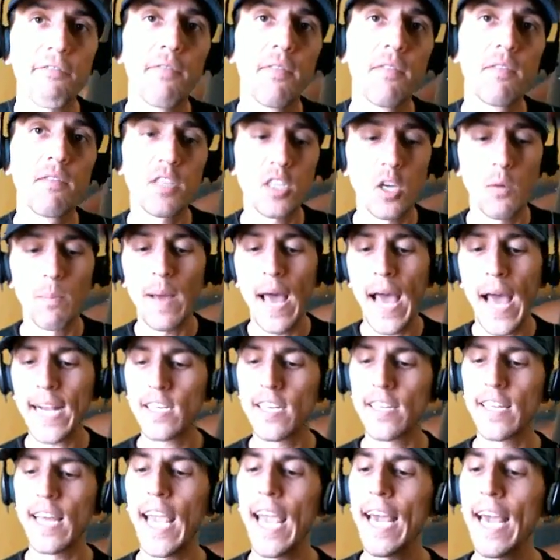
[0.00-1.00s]
so back
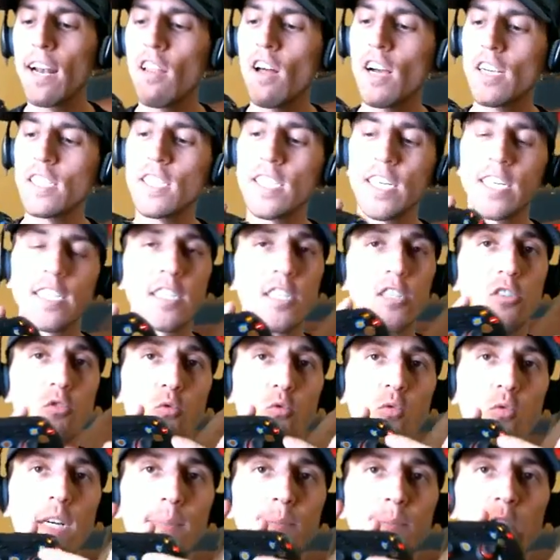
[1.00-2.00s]
to the analog sticks, it's
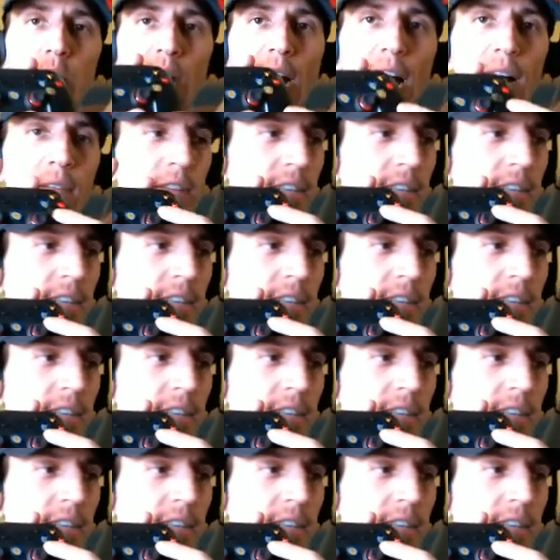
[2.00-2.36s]
ribbed around the